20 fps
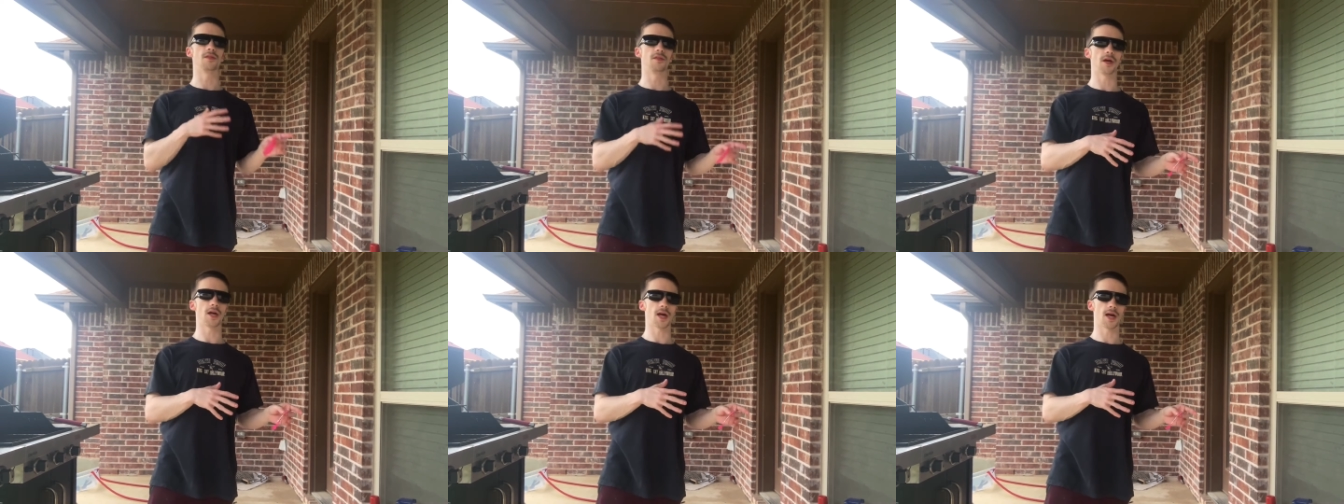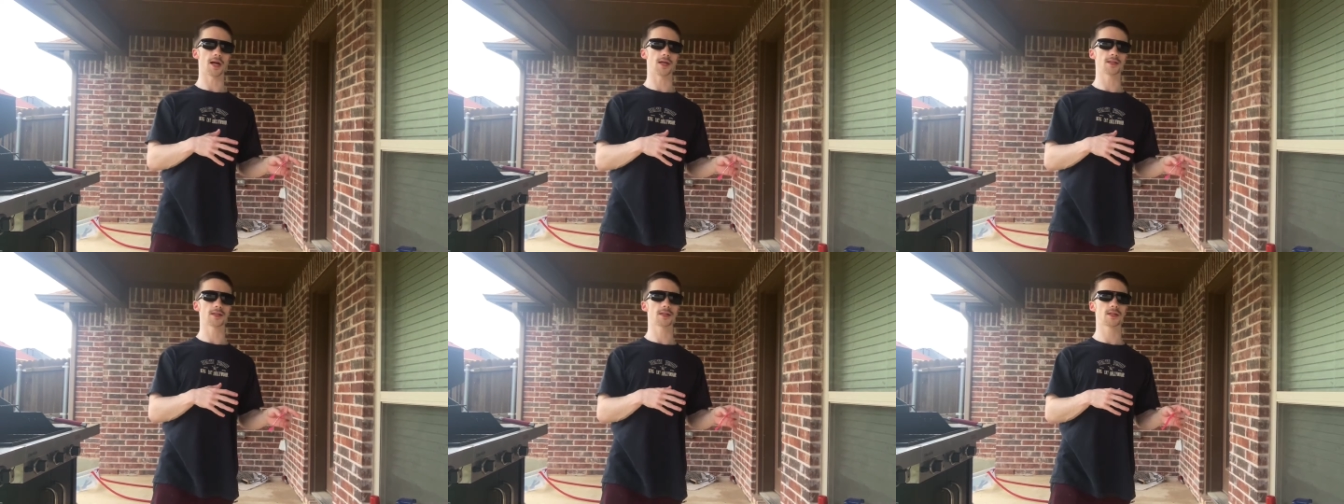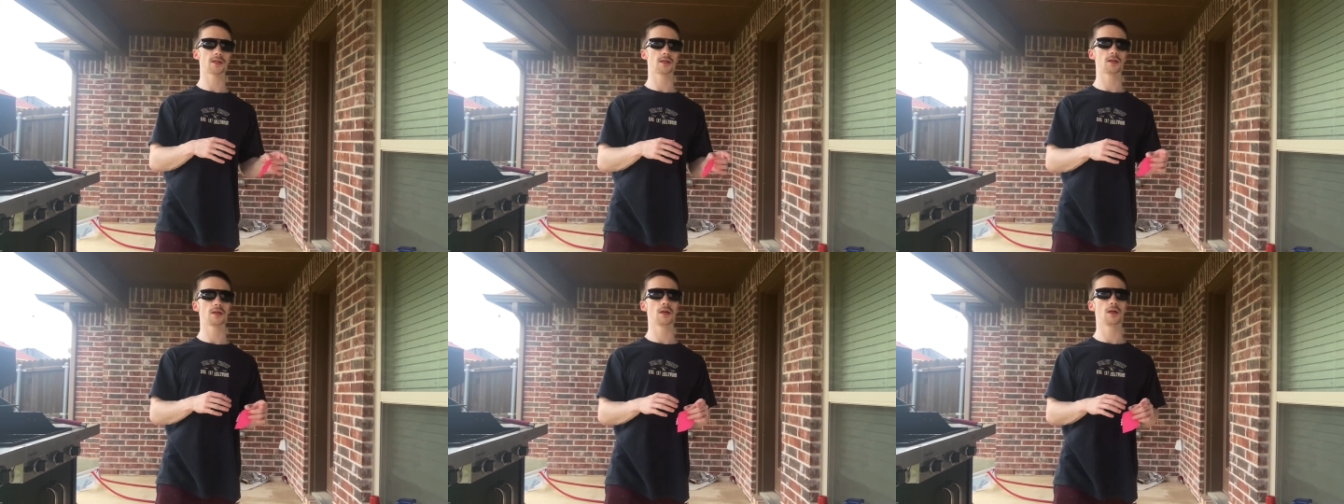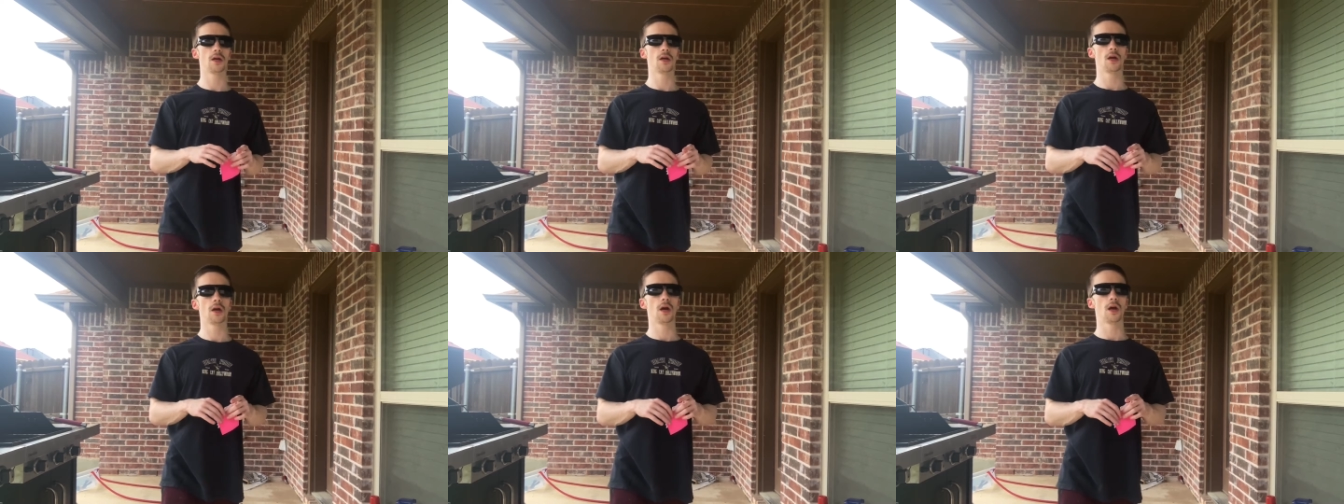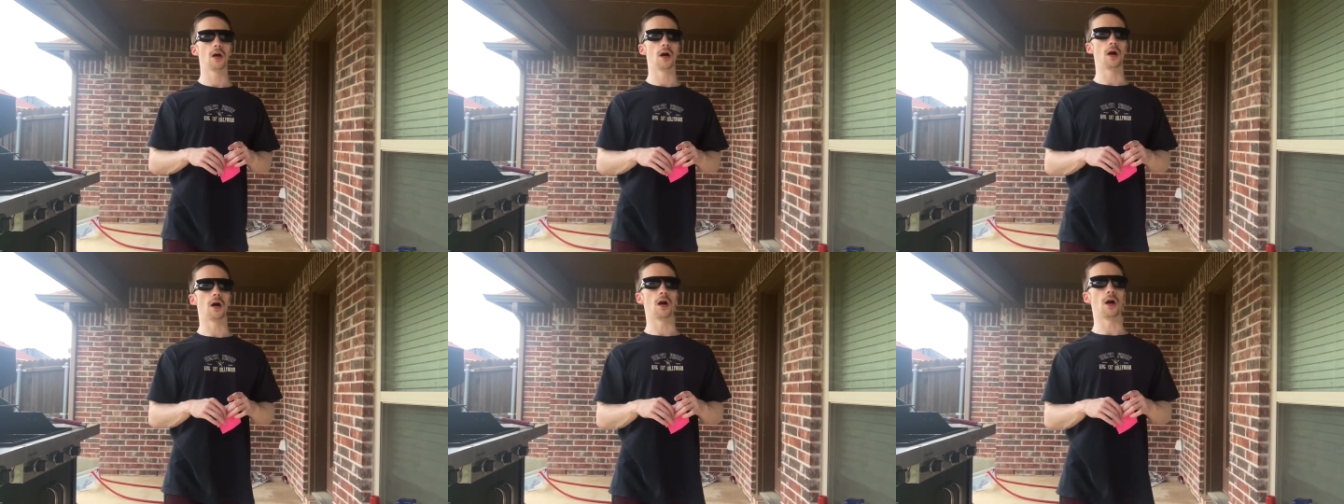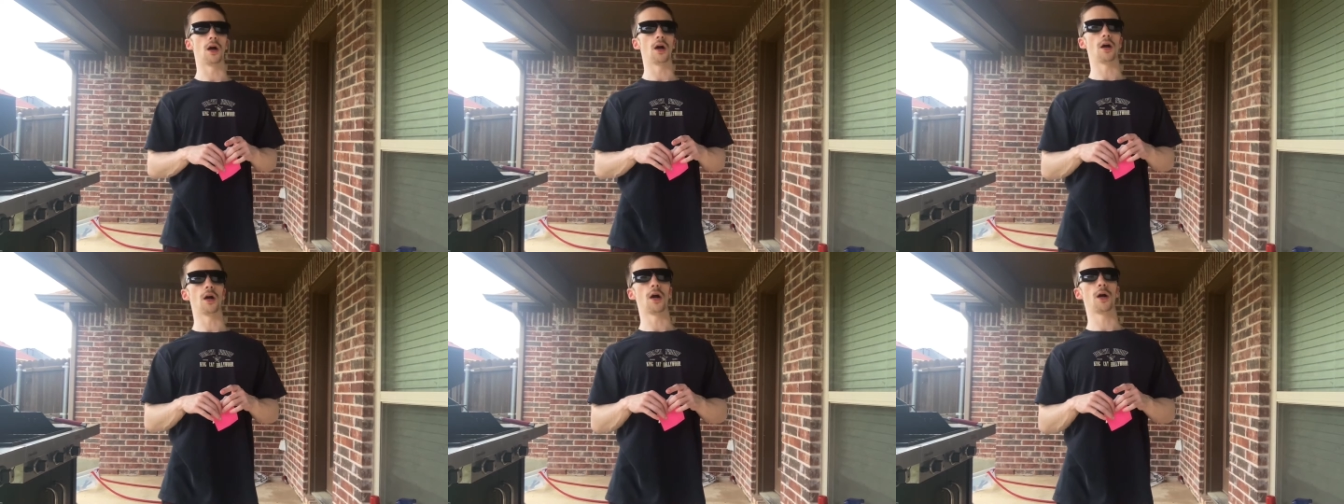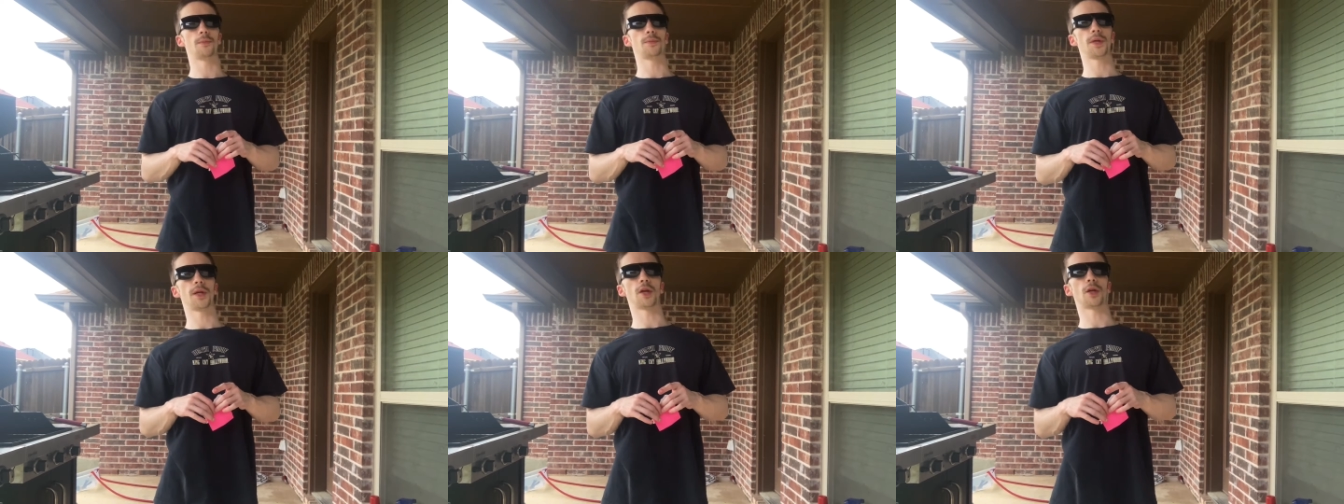that, uh,
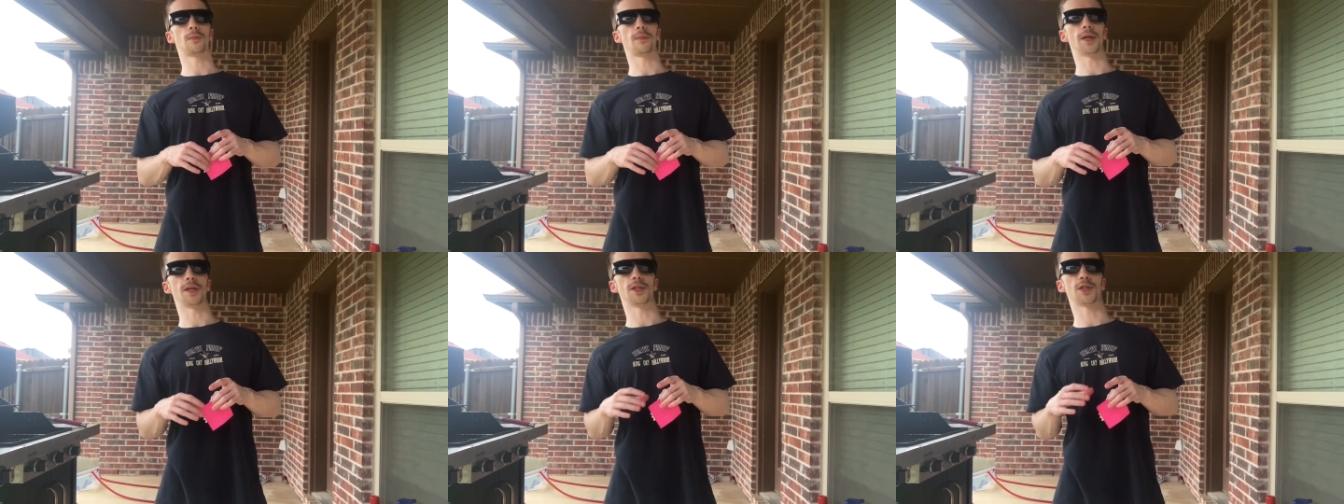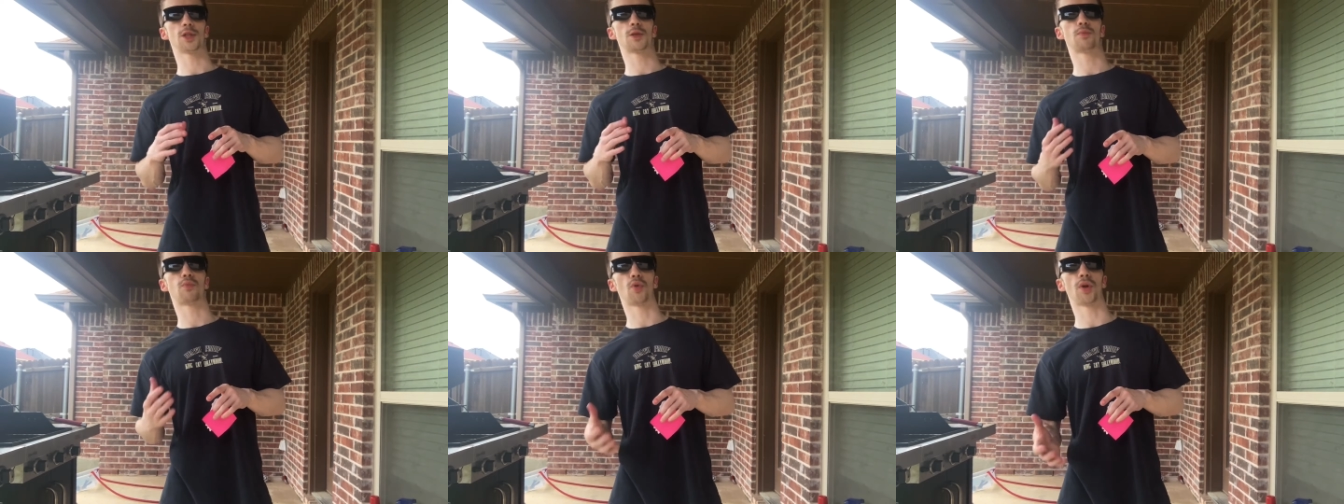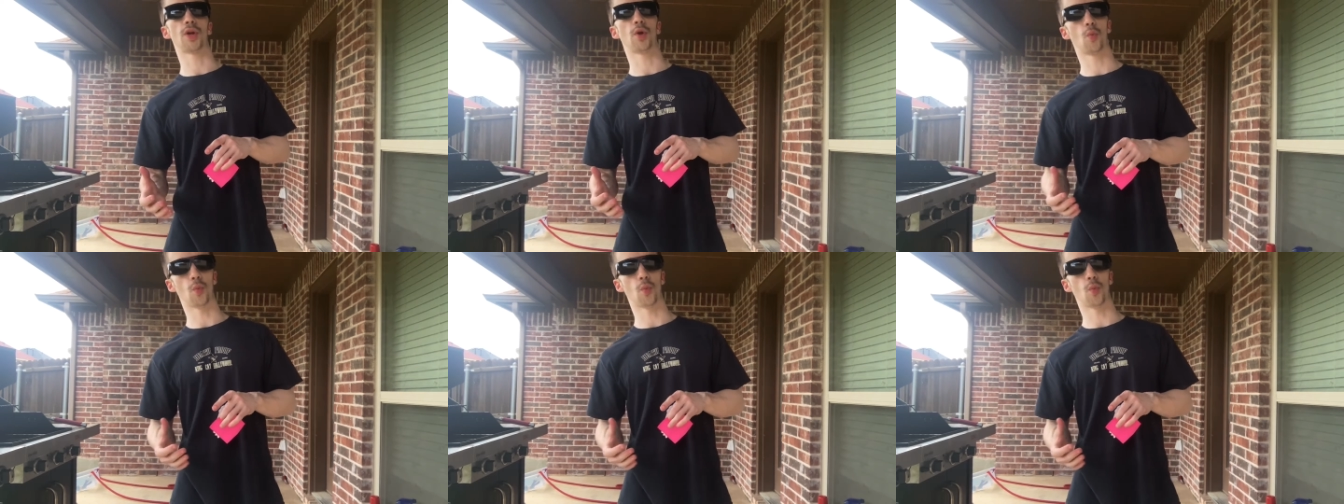update on my spring